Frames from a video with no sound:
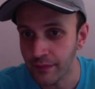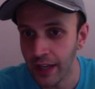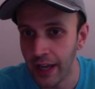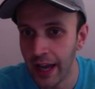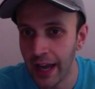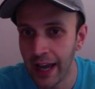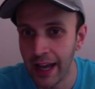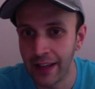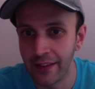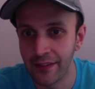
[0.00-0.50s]

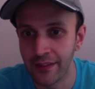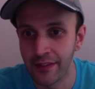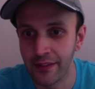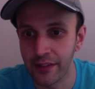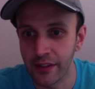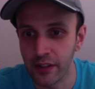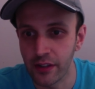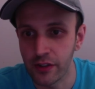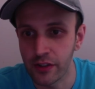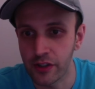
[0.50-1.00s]

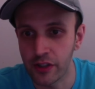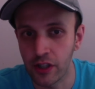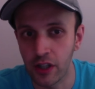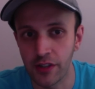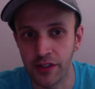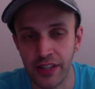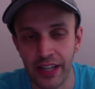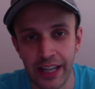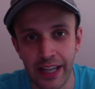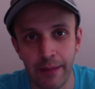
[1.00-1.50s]
and
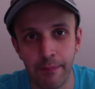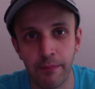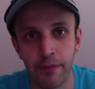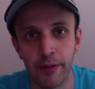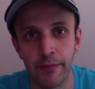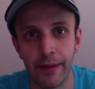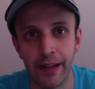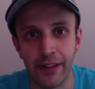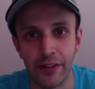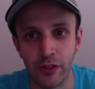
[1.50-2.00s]
start to
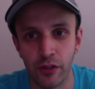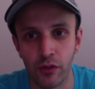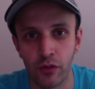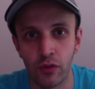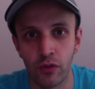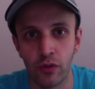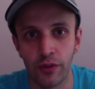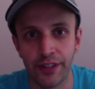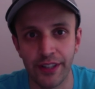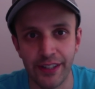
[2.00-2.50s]
implement
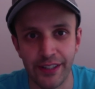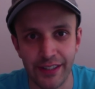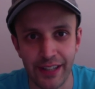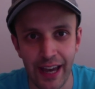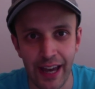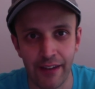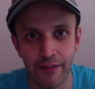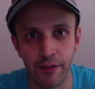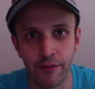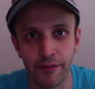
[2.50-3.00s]
all these
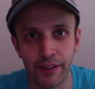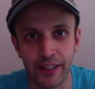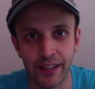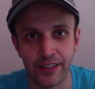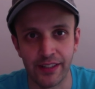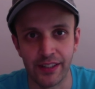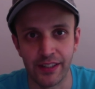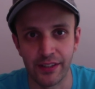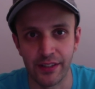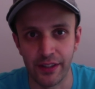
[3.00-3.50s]
error
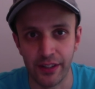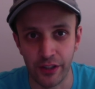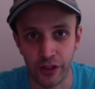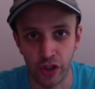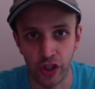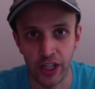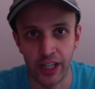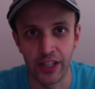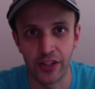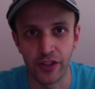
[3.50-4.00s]
fixes and these
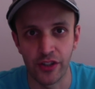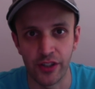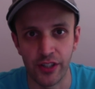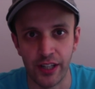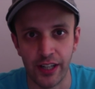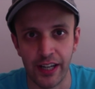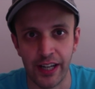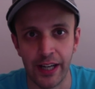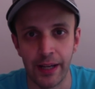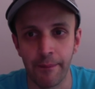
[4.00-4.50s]
changes.
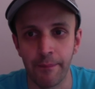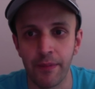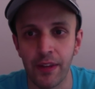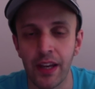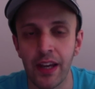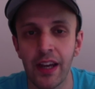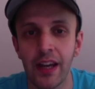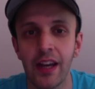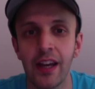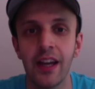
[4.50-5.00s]
Okay,
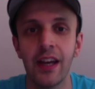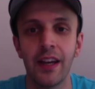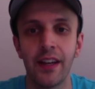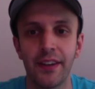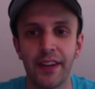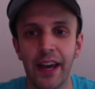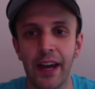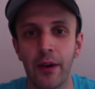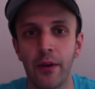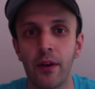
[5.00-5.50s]

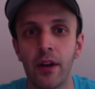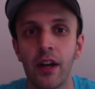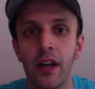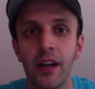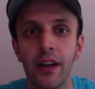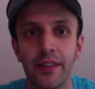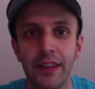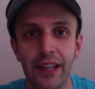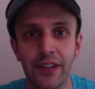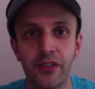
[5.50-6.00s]
now
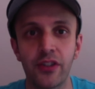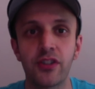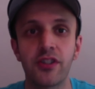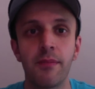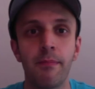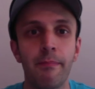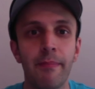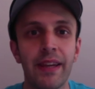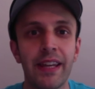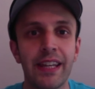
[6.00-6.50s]
that
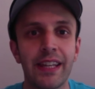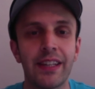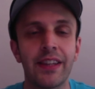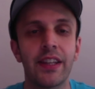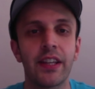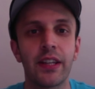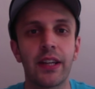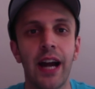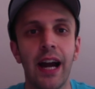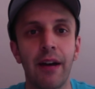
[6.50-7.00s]
doesn't mean
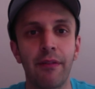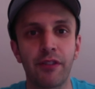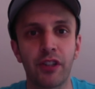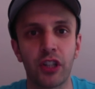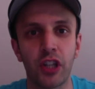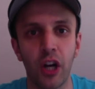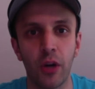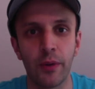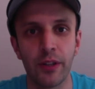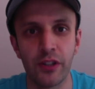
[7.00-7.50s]
that you have to
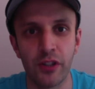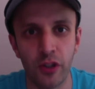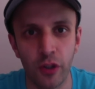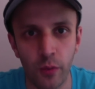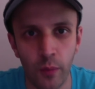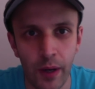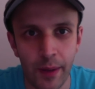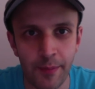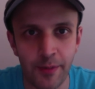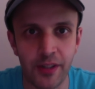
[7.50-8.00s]
go into your
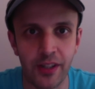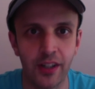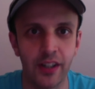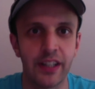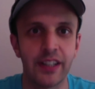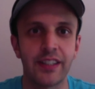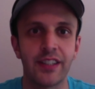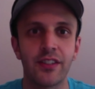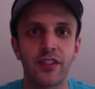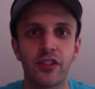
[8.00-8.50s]

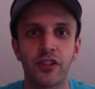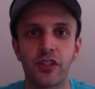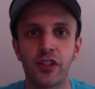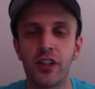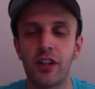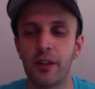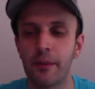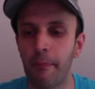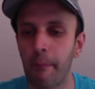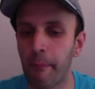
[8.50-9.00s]
website and
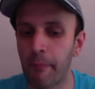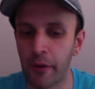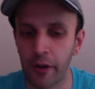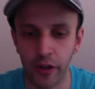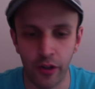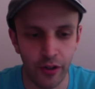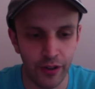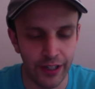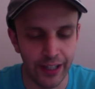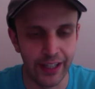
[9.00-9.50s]
start
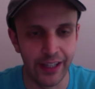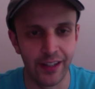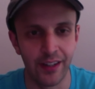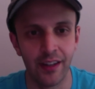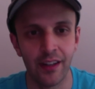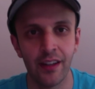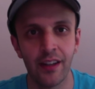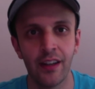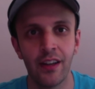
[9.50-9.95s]
plugging